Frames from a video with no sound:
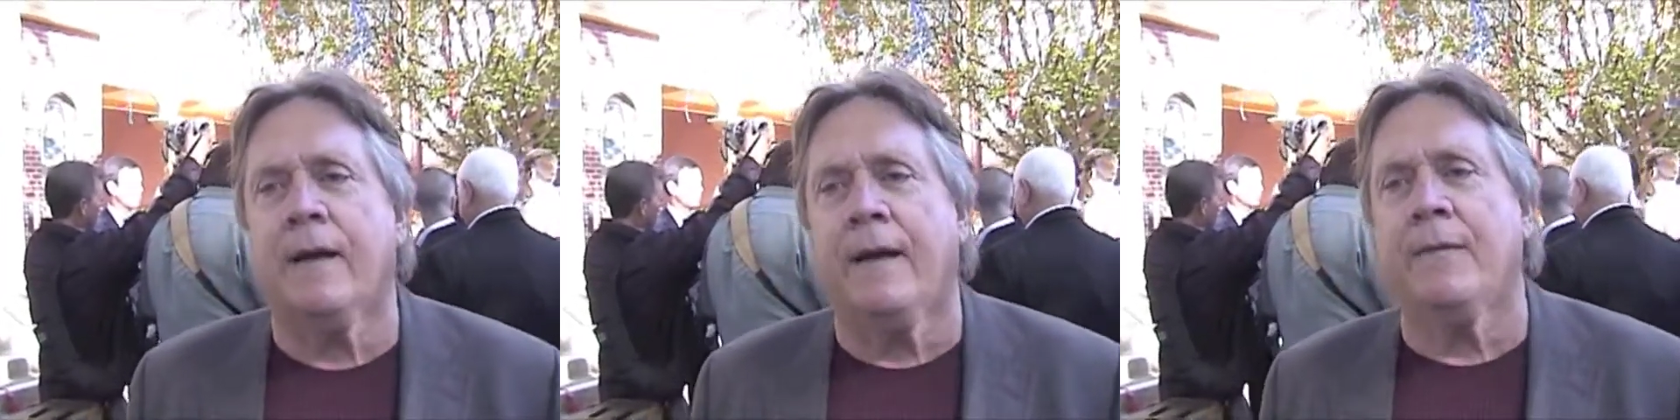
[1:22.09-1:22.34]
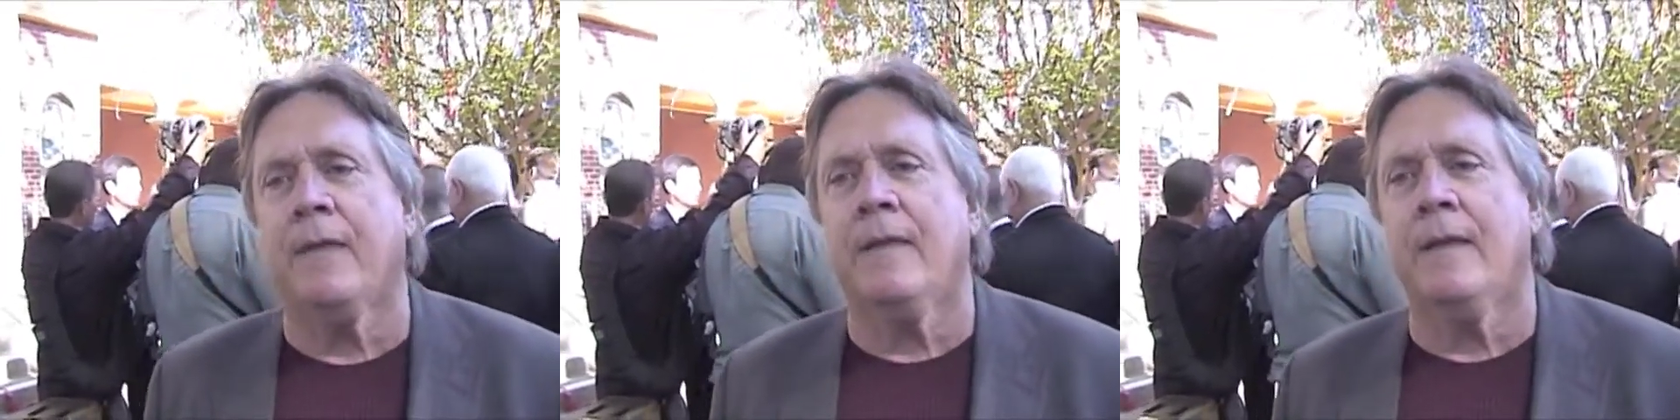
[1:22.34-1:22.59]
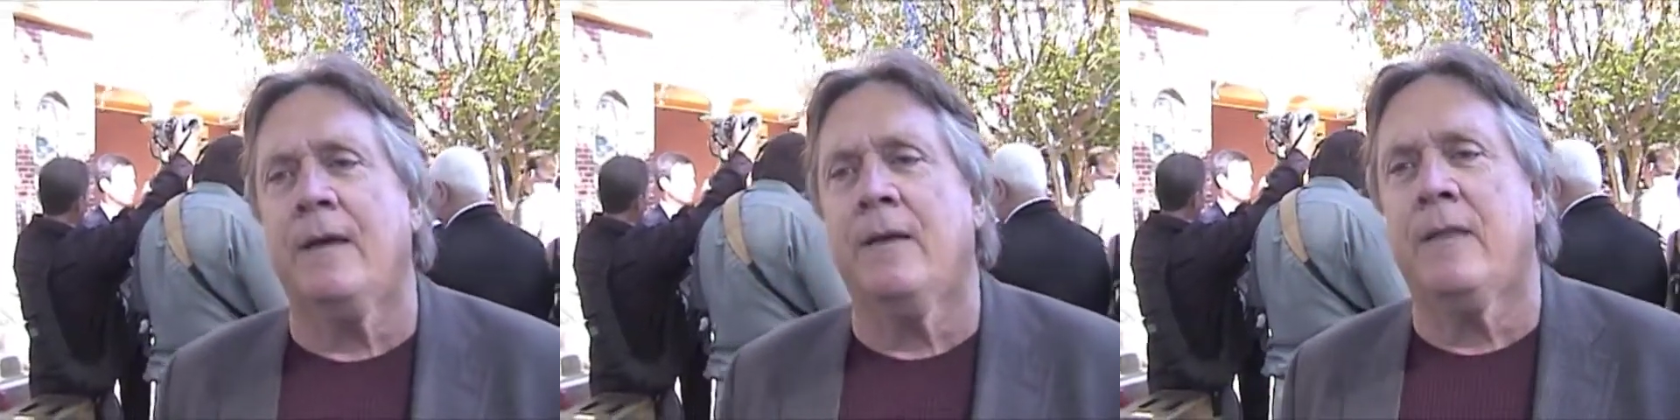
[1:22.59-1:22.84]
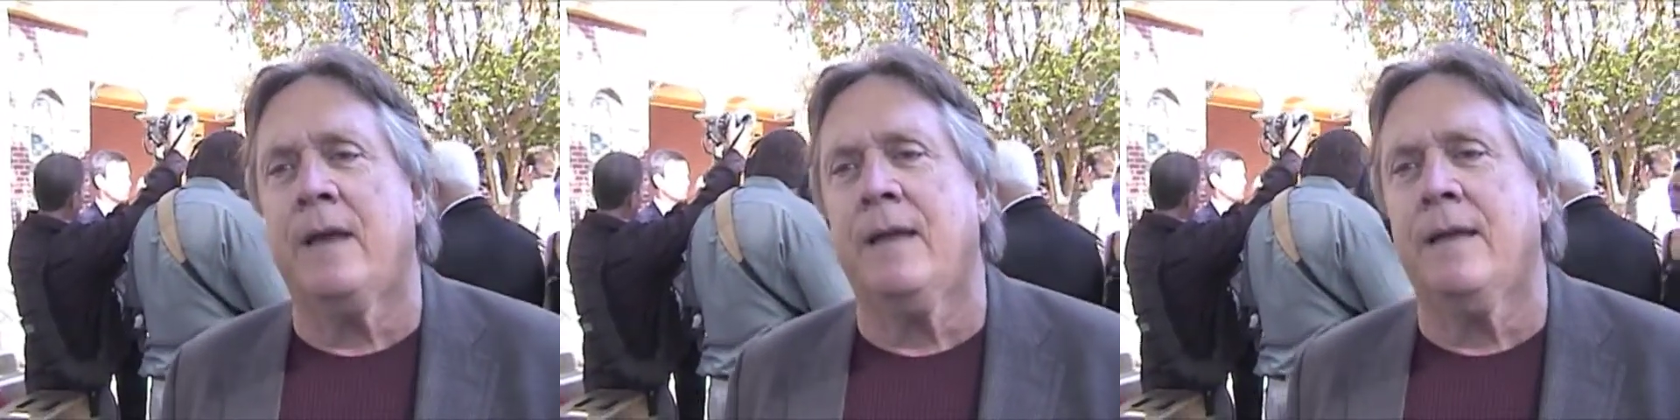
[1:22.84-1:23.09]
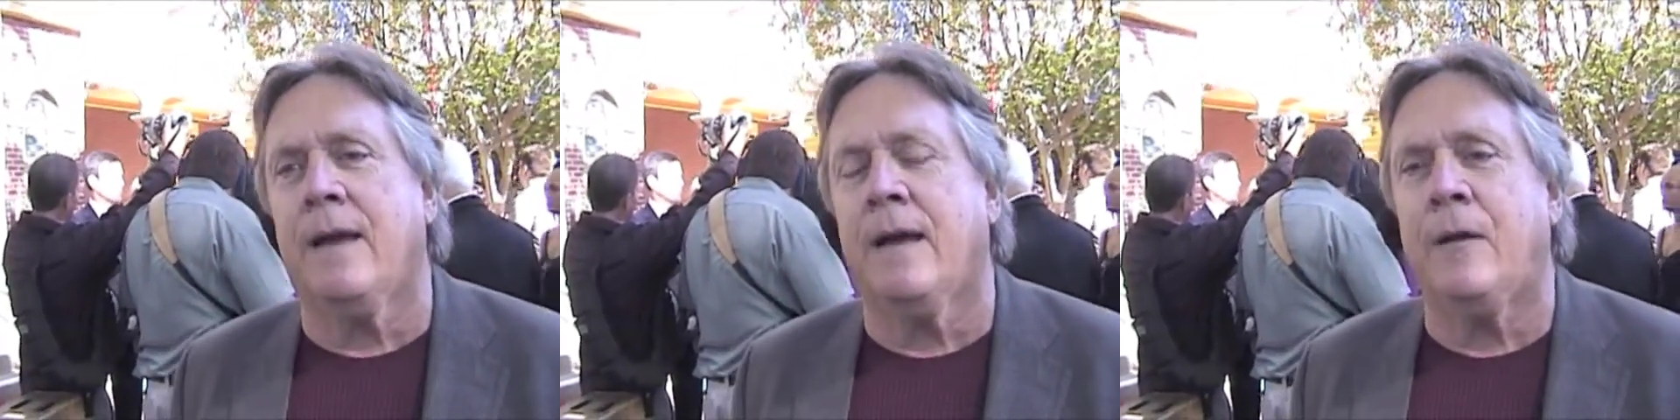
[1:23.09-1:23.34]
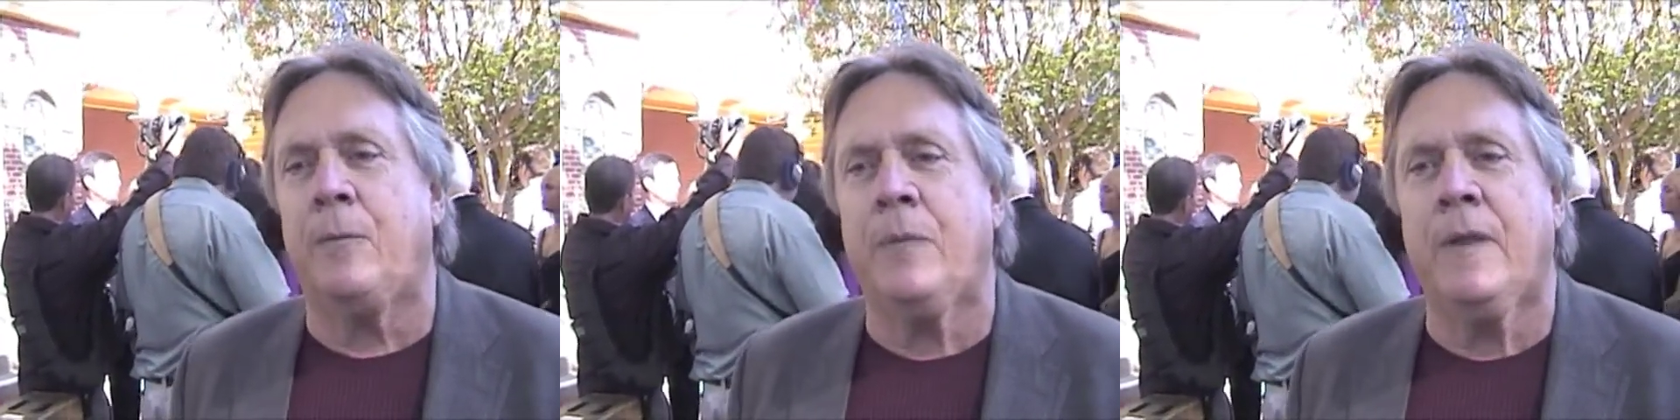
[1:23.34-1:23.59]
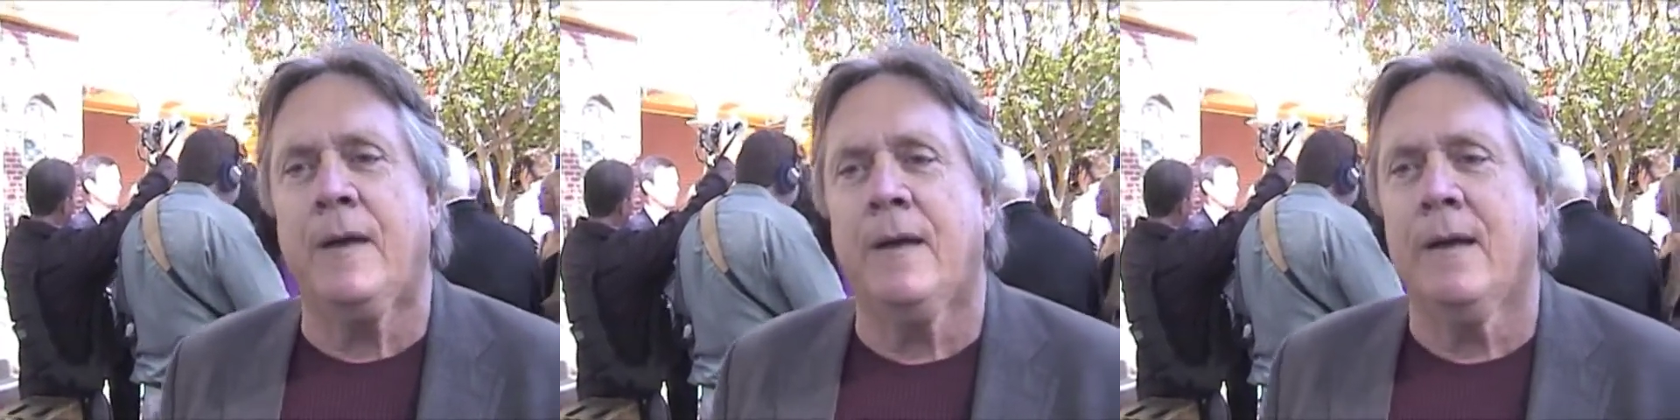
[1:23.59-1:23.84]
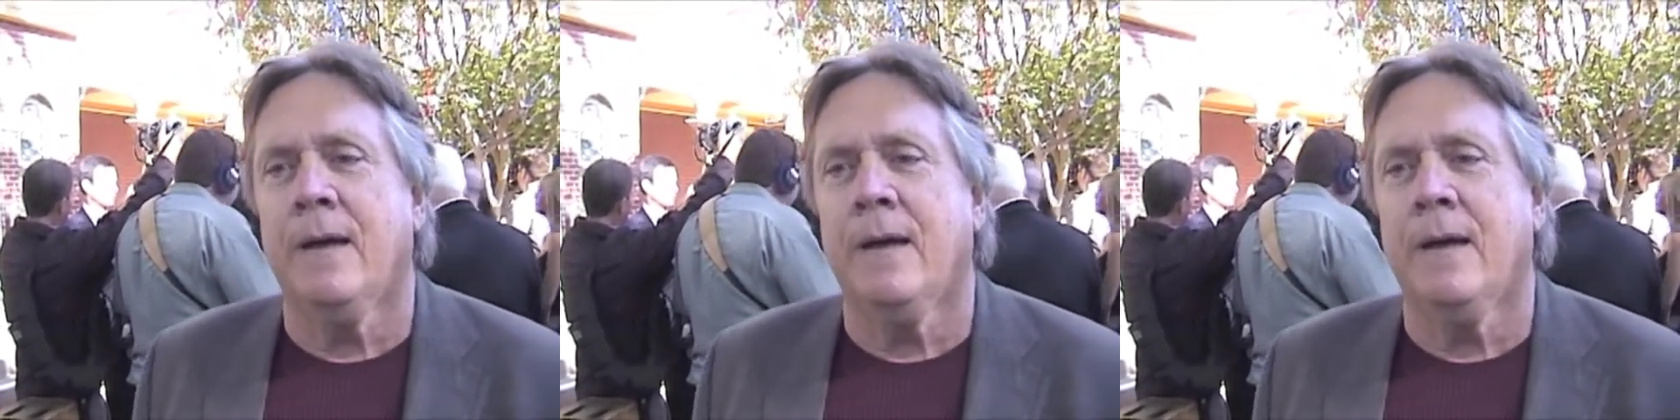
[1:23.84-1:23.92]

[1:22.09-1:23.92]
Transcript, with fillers: uh, the, the, the uh,